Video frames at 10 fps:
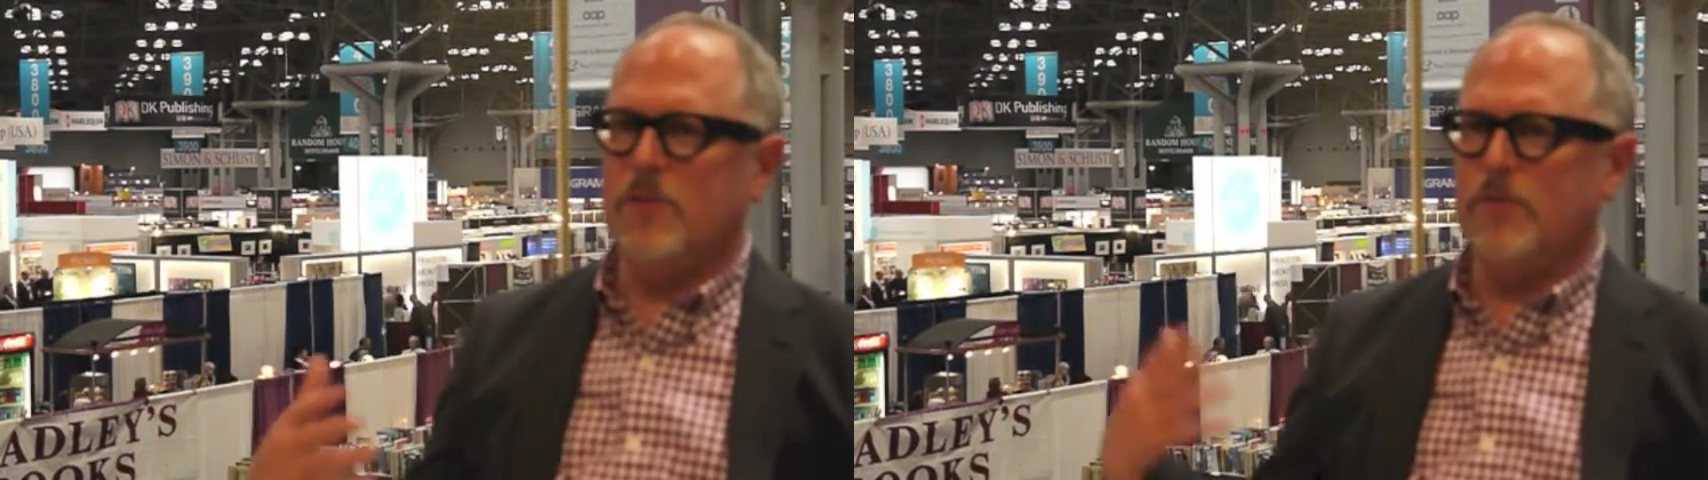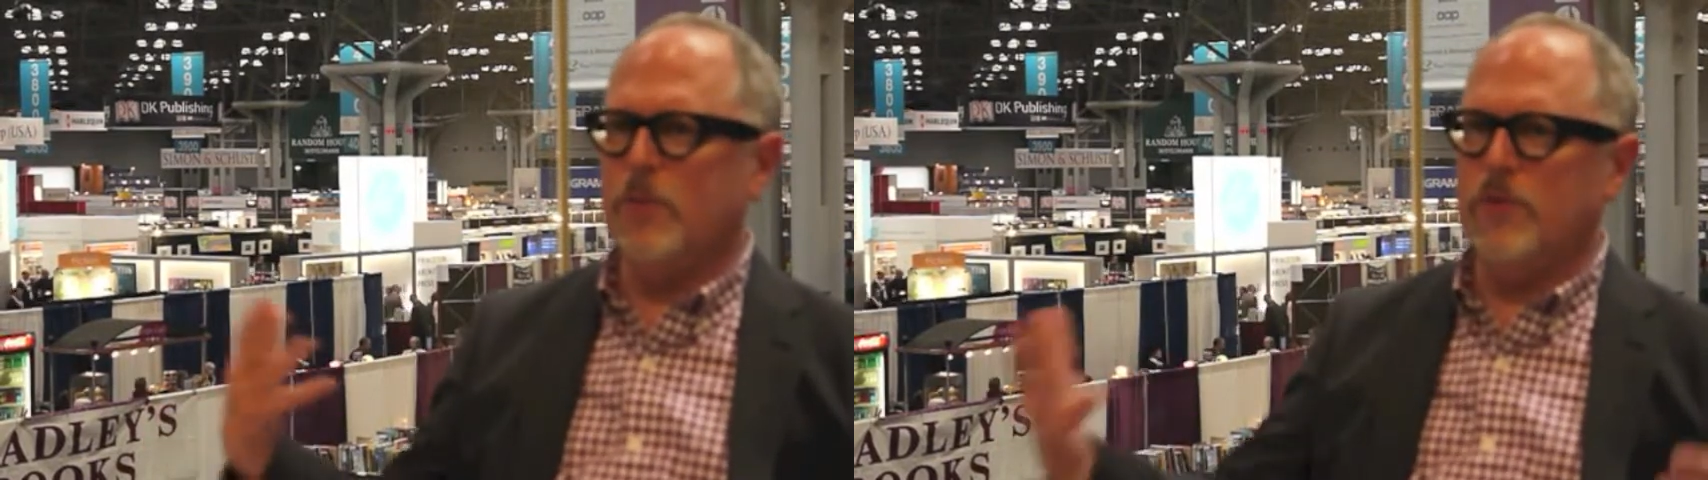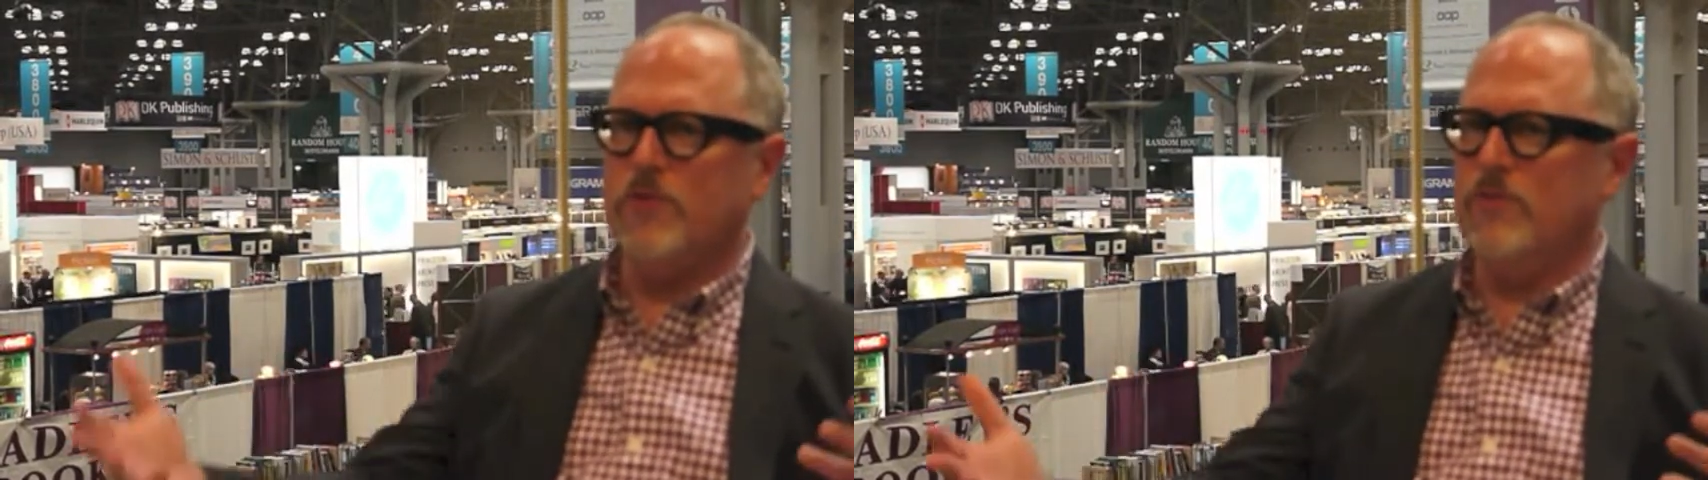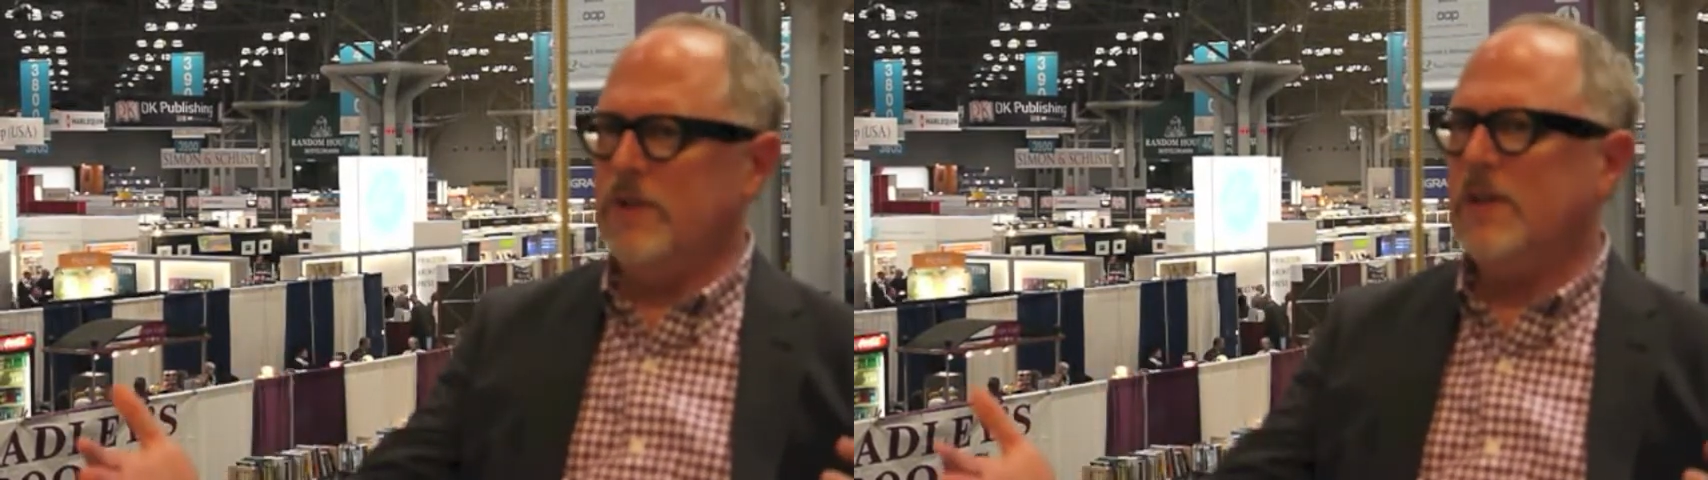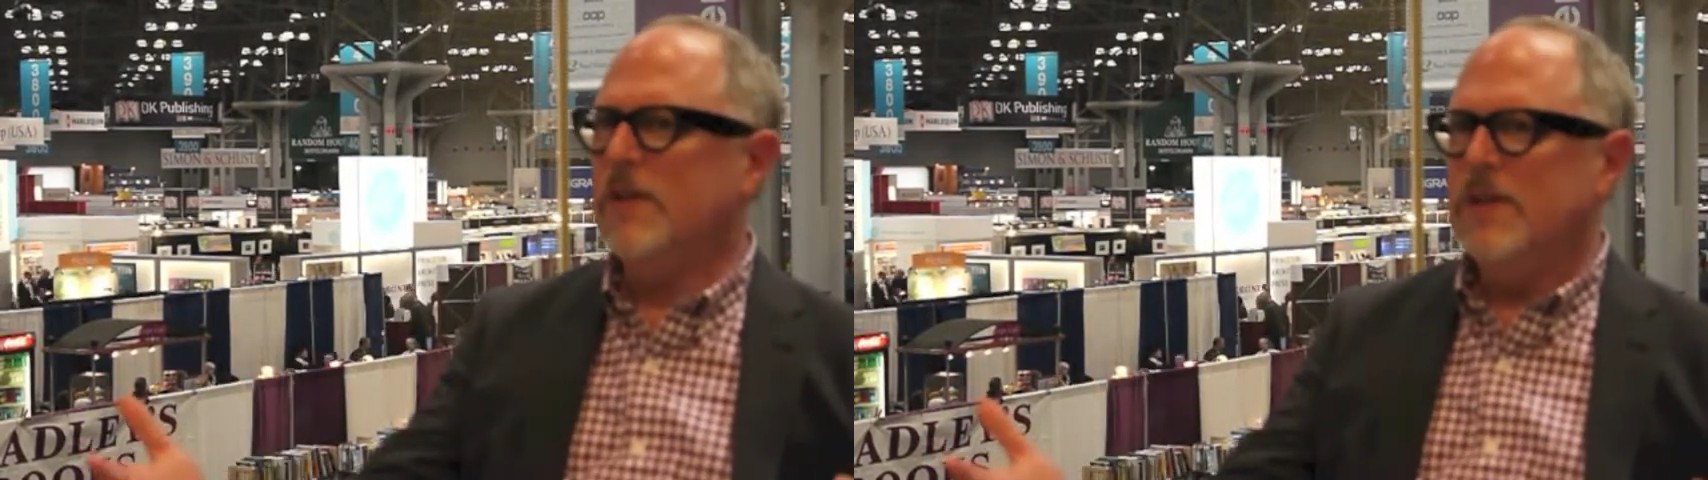a sports
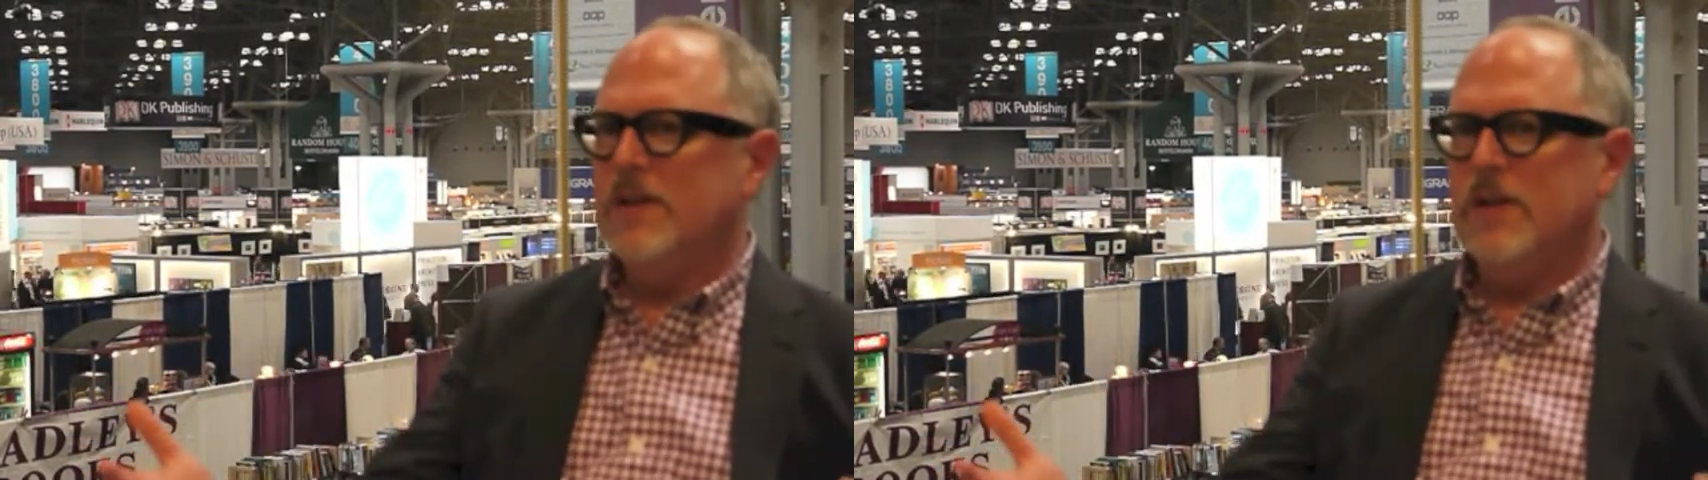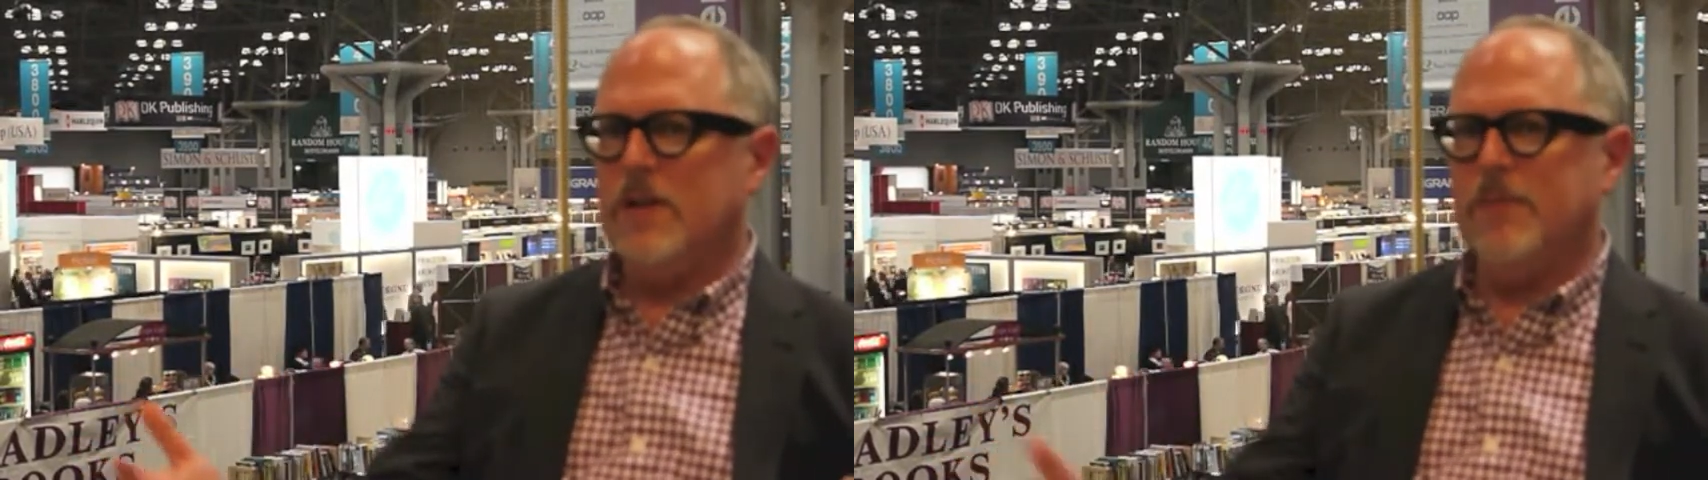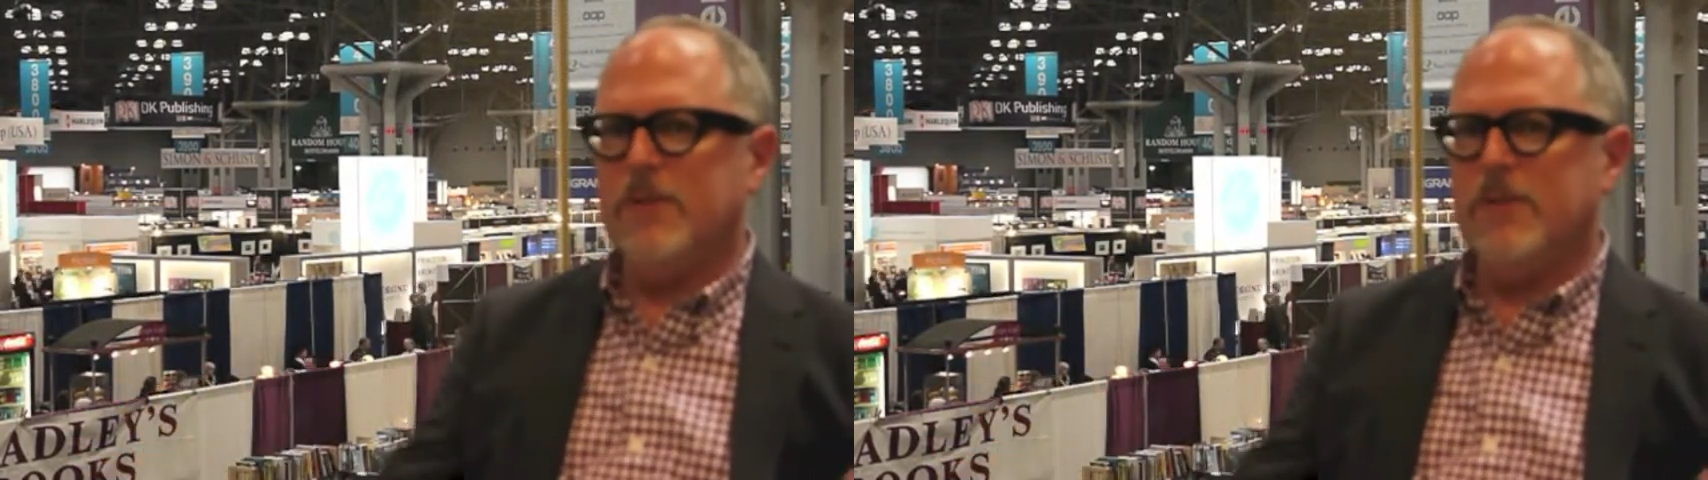arena kind